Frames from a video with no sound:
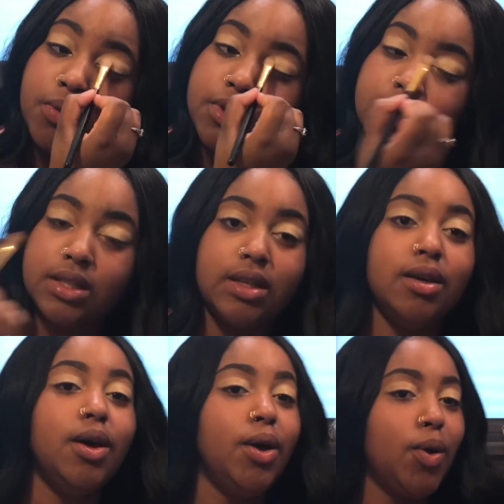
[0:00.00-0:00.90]
We'll
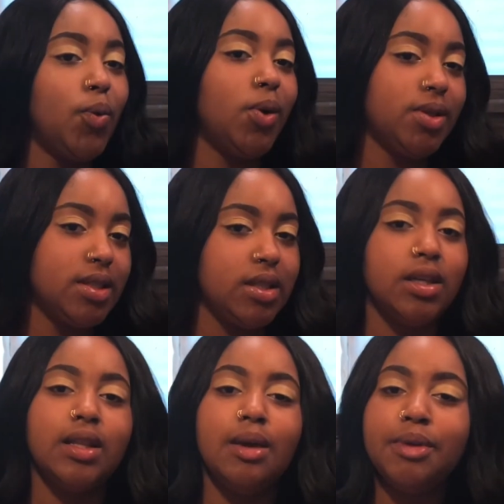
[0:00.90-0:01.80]
see.
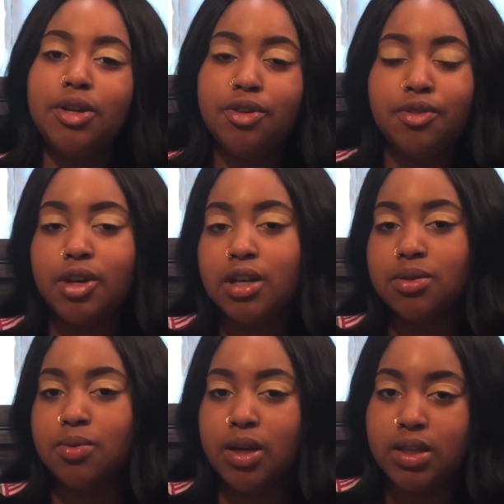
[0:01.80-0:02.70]
Let me know if you
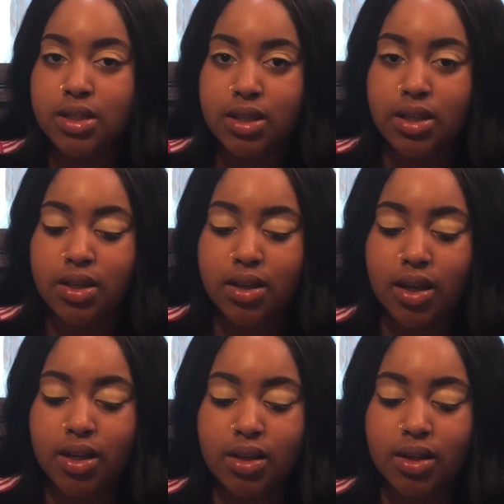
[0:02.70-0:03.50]
guys want to see